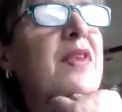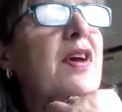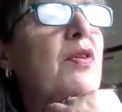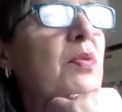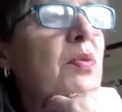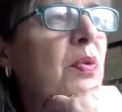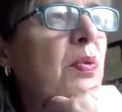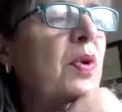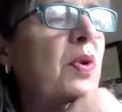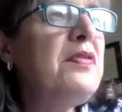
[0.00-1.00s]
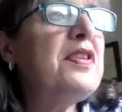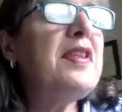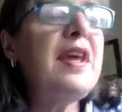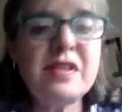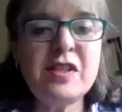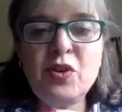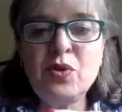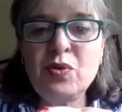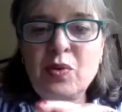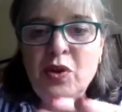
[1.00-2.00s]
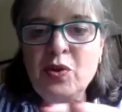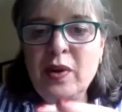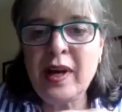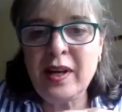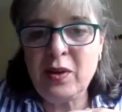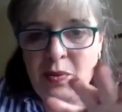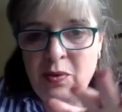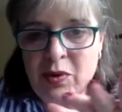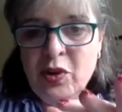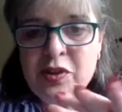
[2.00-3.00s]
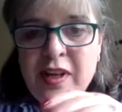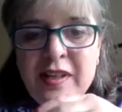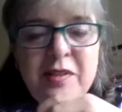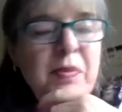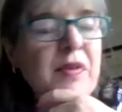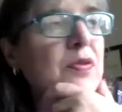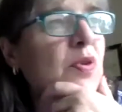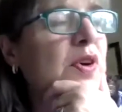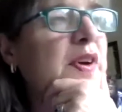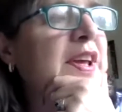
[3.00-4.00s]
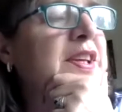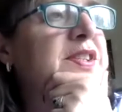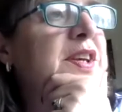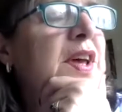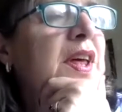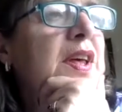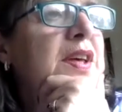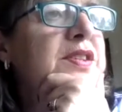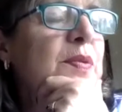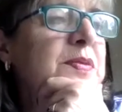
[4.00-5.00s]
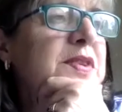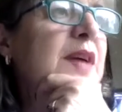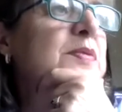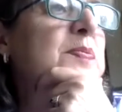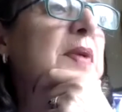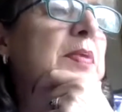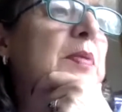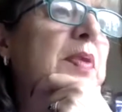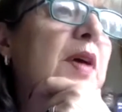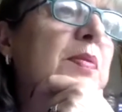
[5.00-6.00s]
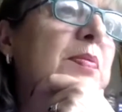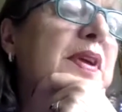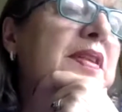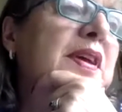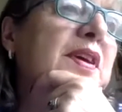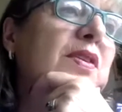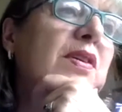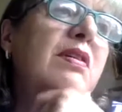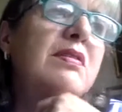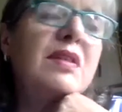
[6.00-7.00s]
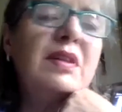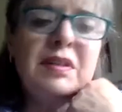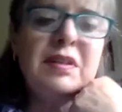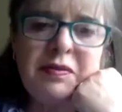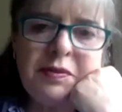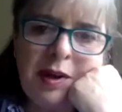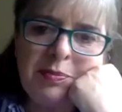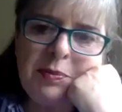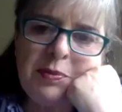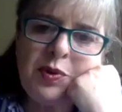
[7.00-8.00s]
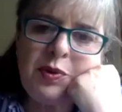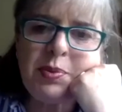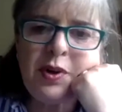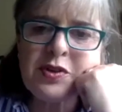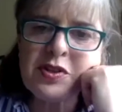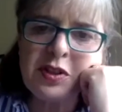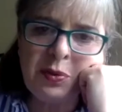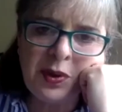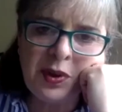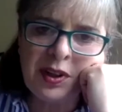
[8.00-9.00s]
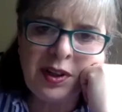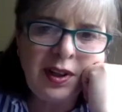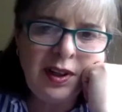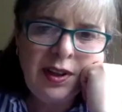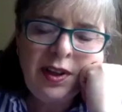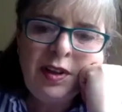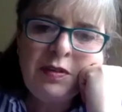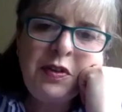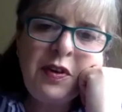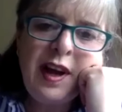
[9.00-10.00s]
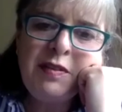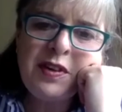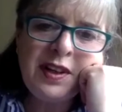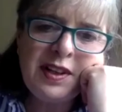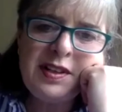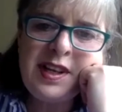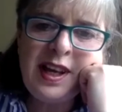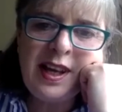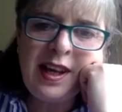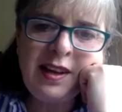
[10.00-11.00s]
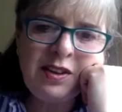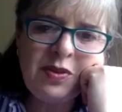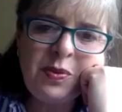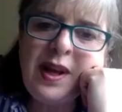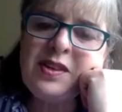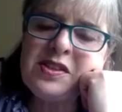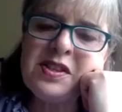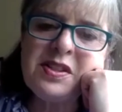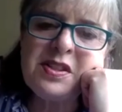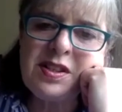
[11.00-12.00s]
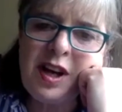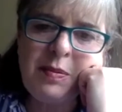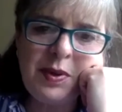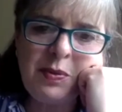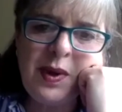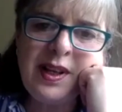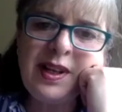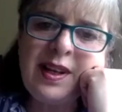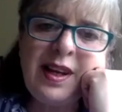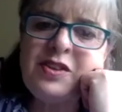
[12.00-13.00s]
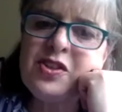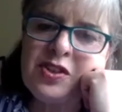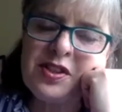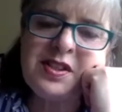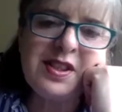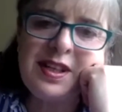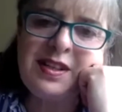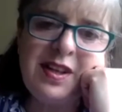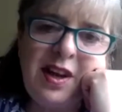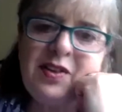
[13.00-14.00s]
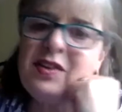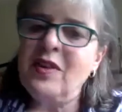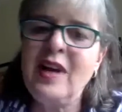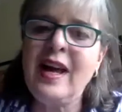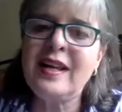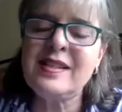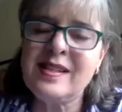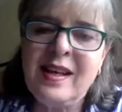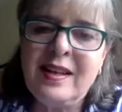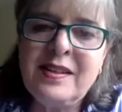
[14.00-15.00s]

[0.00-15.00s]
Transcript: one of the things that you and I looked at before is sometimes people probably think, oh God, I've been doing personal work forever and a day, and when does it stop? And when can I just sit down and relax and